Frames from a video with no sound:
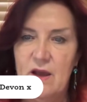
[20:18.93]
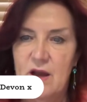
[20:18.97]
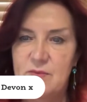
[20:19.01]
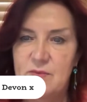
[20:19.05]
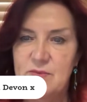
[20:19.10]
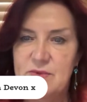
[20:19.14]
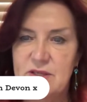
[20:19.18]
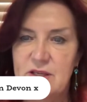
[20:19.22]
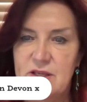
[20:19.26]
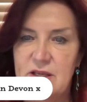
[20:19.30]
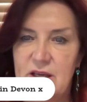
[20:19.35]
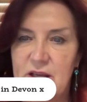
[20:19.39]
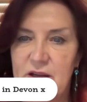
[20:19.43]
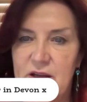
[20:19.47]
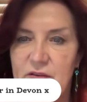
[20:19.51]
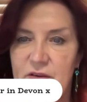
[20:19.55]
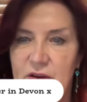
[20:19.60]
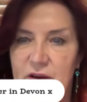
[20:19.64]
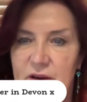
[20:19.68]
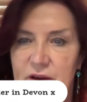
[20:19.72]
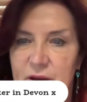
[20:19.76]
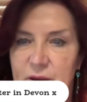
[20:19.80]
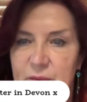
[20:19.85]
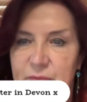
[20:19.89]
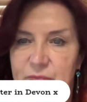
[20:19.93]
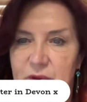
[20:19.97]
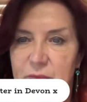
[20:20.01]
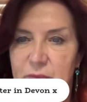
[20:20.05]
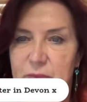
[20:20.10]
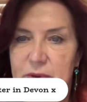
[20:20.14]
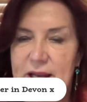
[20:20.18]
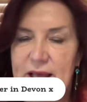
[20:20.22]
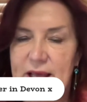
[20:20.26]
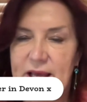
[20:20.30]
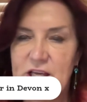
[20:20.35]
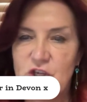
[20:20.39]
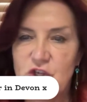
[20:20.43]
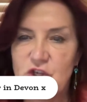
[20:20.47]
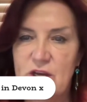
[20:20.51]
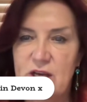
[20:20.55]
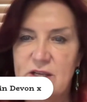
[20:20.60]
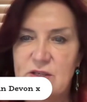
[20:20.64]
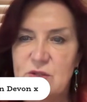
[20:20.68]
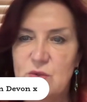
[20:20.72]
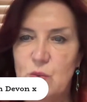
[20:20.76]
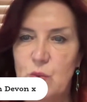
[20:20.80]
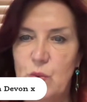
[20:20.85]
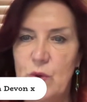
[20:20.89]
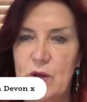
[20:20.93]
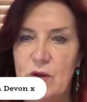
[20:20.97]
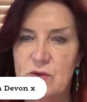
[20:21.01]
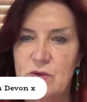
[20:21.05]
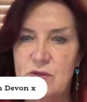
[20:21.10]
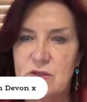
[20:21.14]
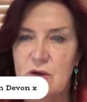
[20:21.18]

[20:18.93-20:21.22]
I'm seeing Malaysia as well.